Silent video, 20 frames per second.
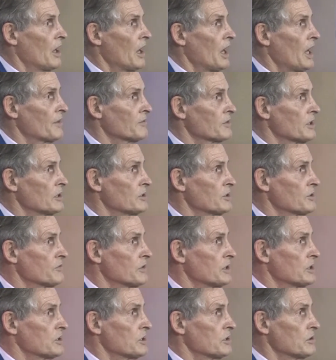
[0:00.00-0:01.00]
I'm going to
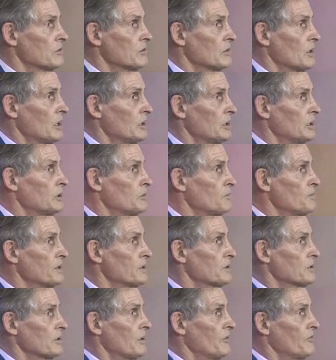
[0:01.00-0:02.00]
read you a little
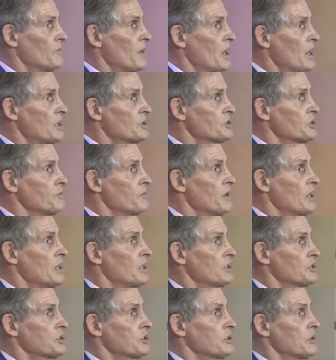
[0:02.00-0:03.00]
bit of Maharshi
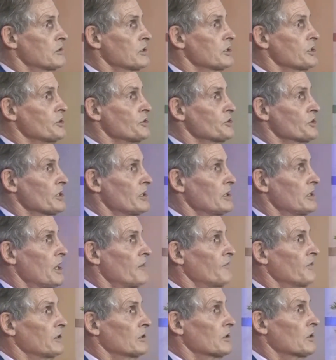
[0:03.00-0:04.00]
Mahesh Yogi's
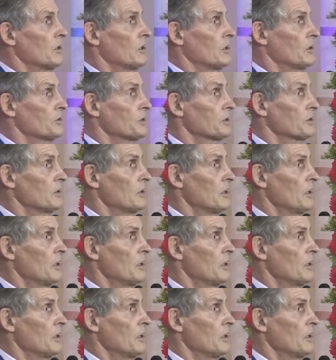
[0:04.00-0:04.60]
Love and God.